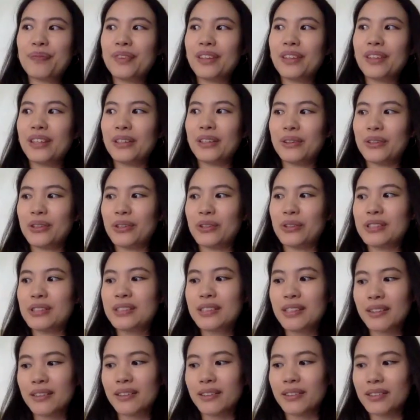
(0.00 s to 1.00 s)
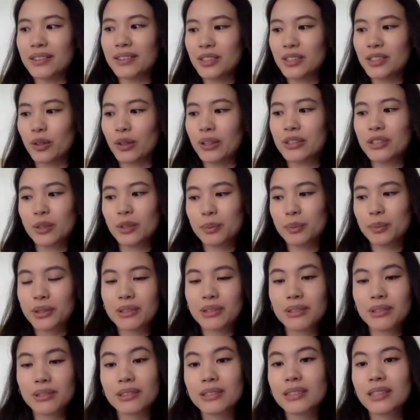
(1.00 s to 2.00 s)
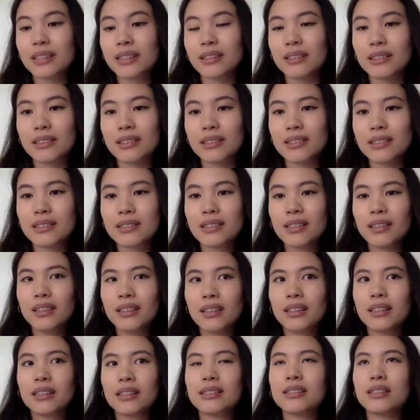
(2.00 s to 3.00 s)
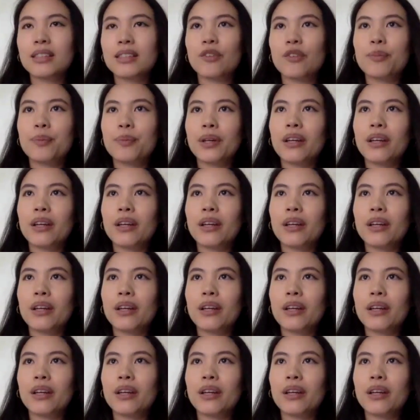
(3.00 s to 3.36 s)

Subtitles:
you know, your skills, your interpersonal skills and stuff.